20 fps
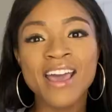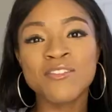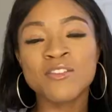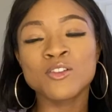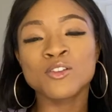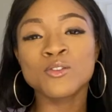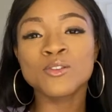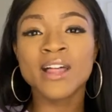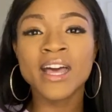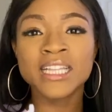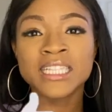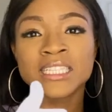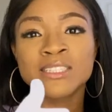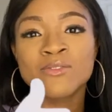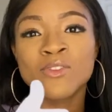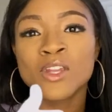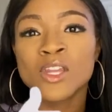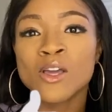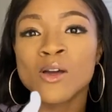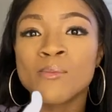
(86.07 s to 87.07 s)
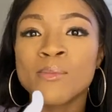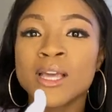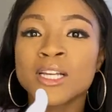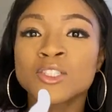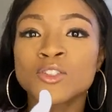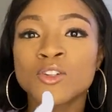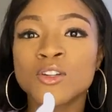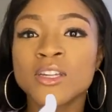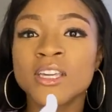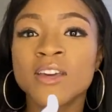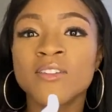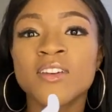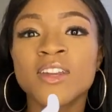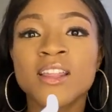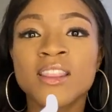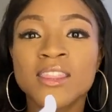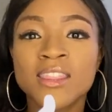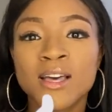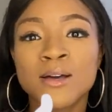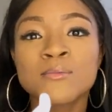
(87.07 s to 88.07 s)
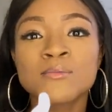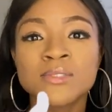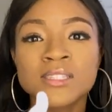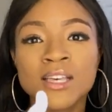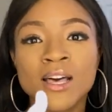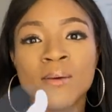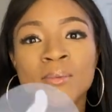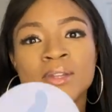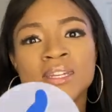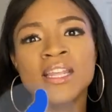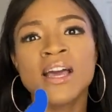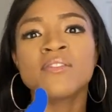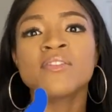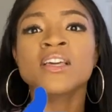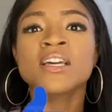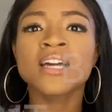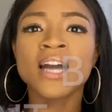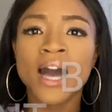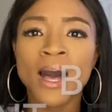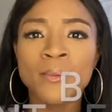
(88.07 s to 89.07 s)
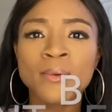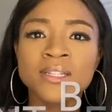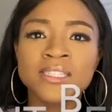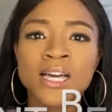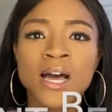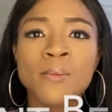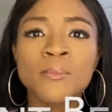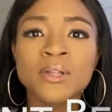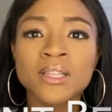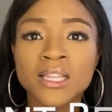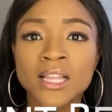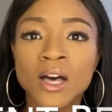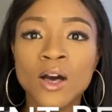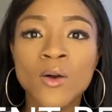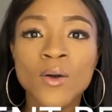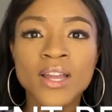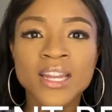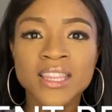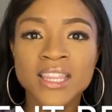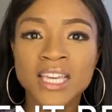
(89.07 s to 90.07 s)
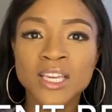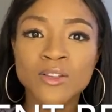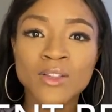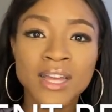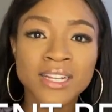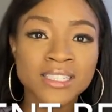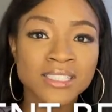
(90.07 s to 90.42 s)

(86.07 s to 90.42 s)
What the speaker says: you do like this video, make sure you give it a thumbs up and definitely comment down below anything you'd like